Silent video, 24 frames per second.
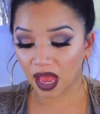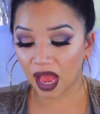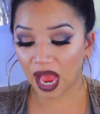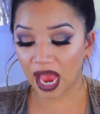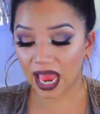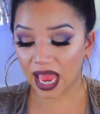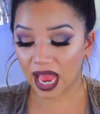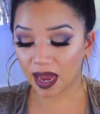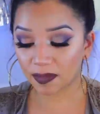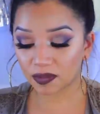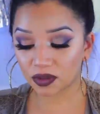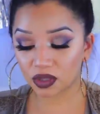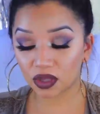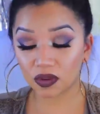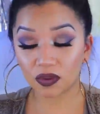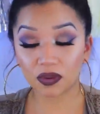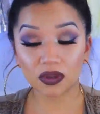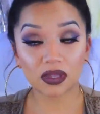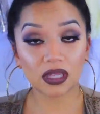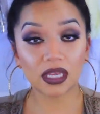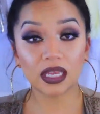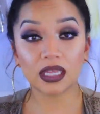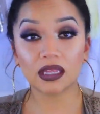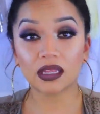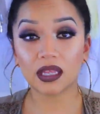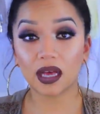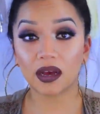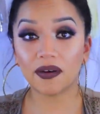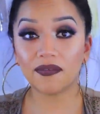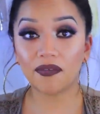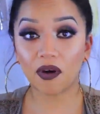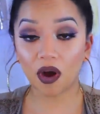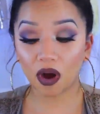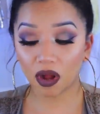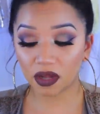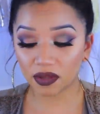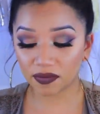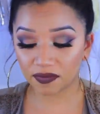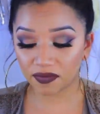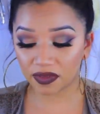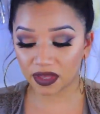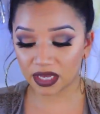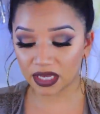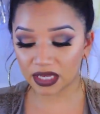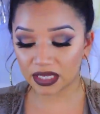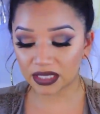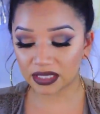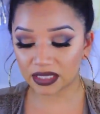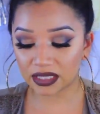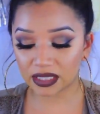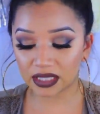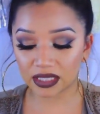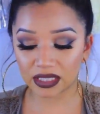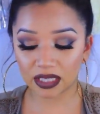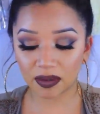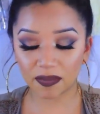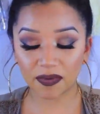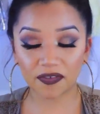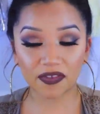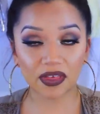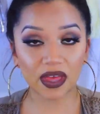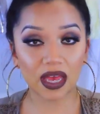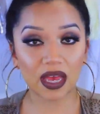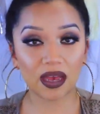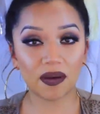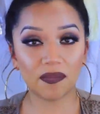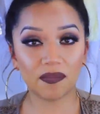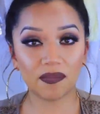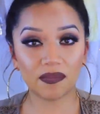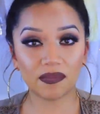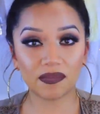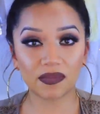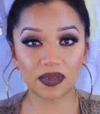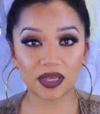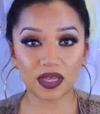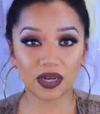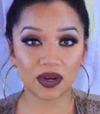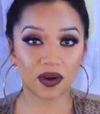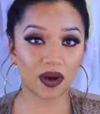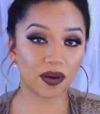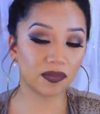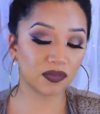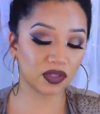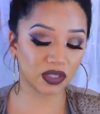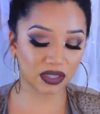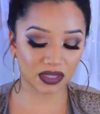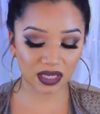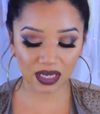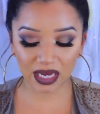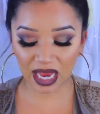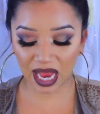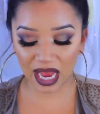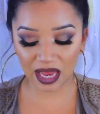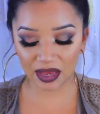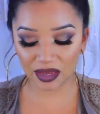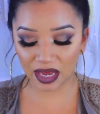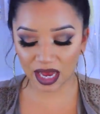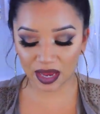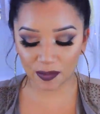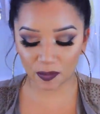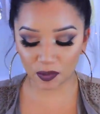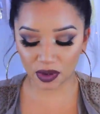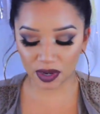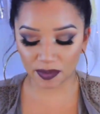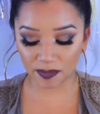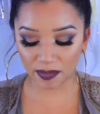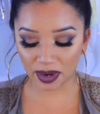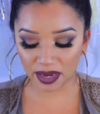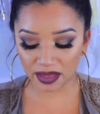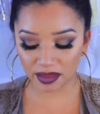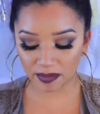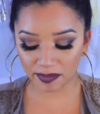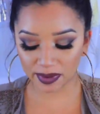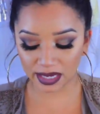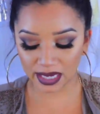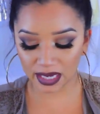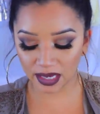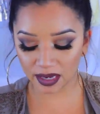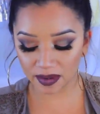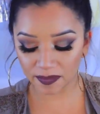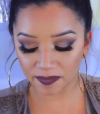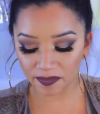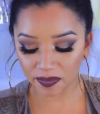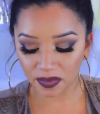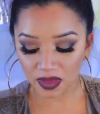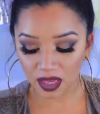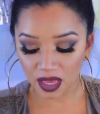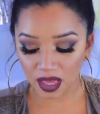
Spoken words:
I absolutely love all of these. Some of them, you know, I'm just like, I wouldn't buy them again.